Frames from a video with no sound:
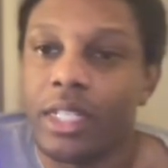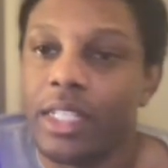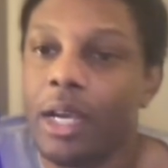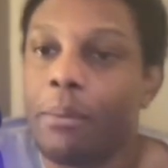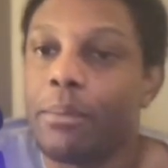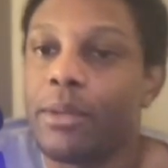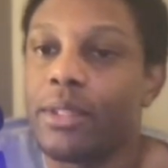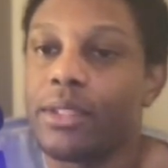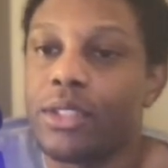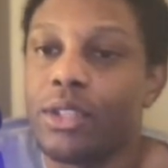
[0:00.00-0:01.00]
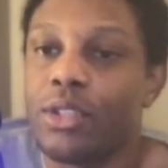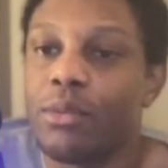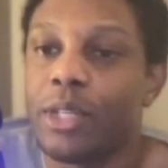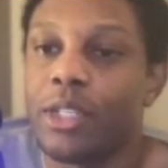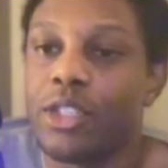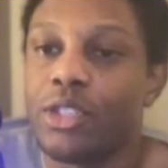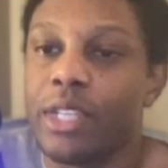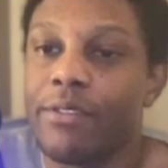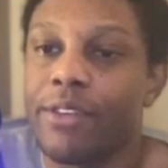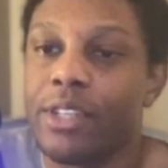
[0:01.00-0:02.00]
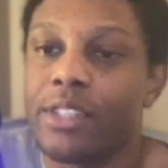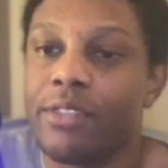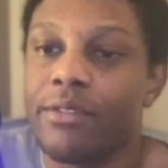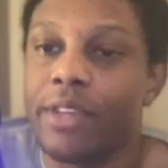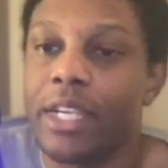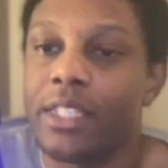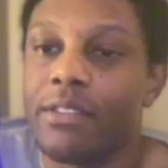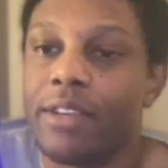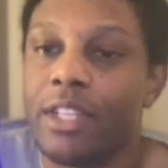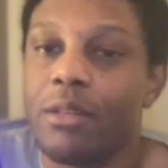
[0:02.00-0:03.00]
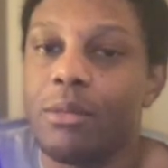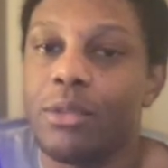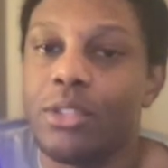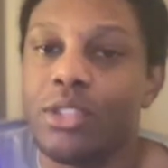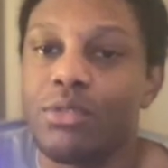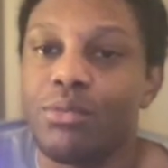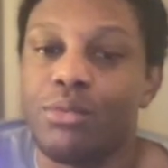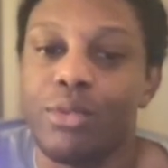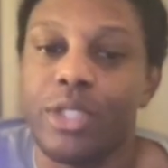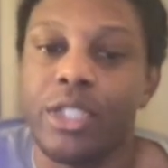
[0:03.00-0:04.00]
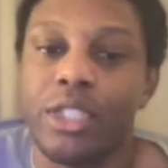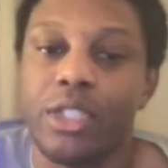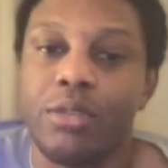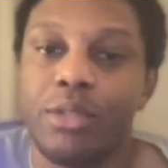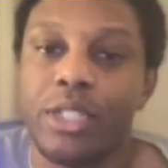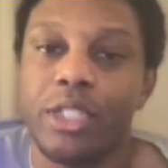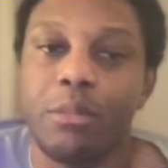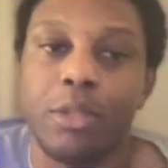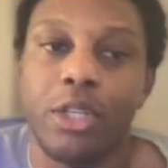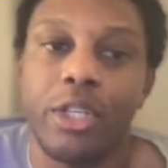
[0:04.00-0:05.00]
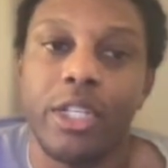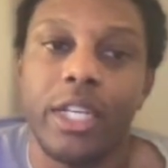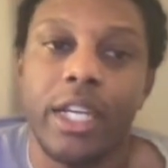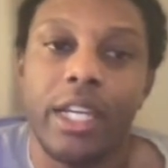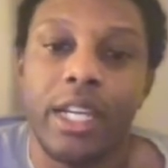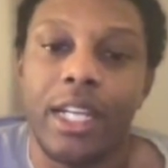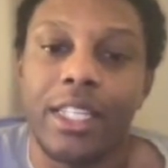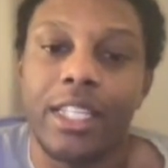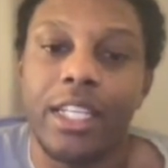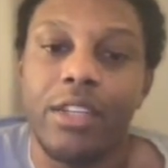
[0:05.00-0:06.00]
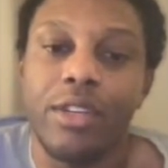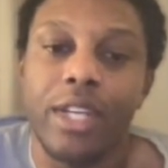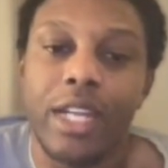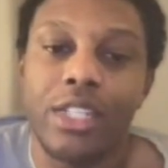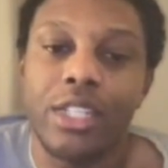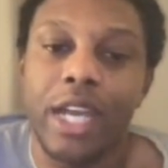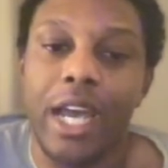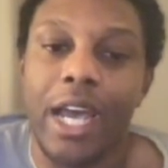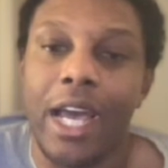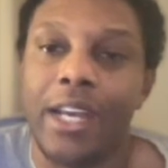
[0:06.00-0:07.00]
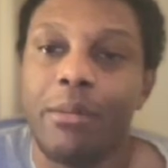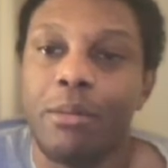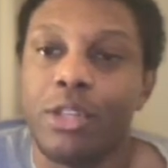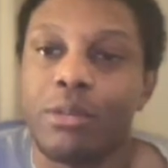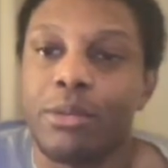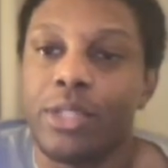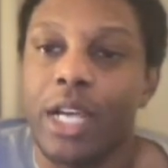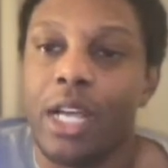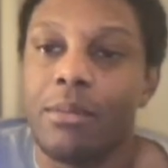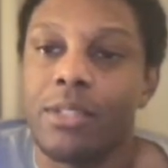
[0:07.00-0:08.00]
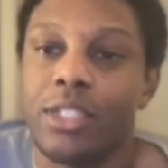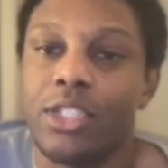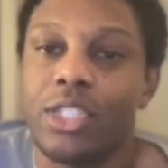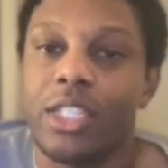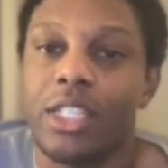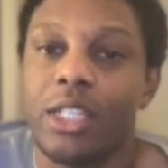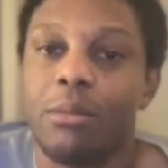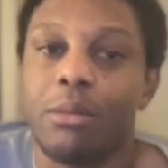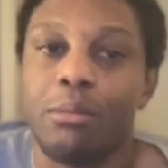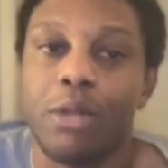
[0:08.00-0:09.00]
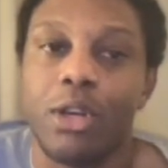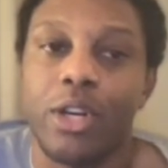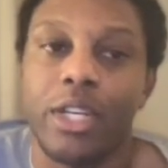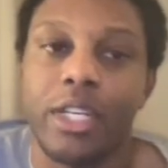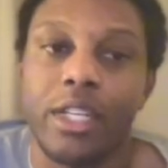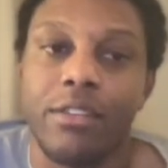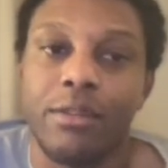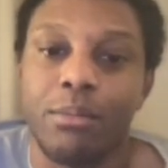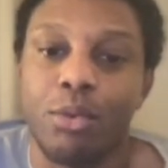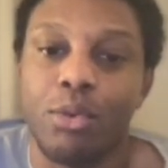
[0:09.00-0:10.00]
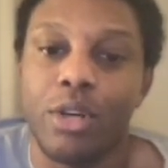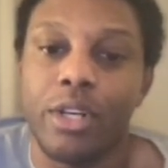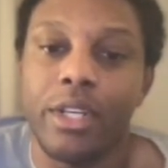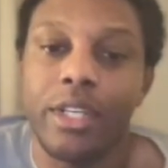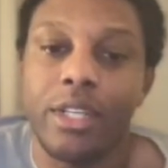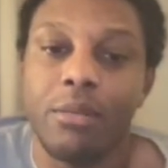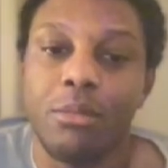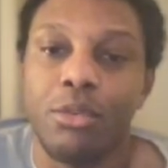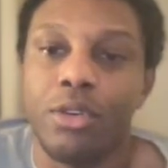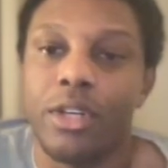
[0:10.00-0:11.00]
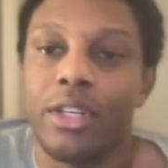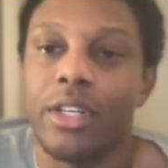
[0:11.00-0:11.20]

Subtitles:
Yep. So you want to choose that first effect available and just really, really blur it. And I think you can actually add it multiple times to just keep blurring it even more and more.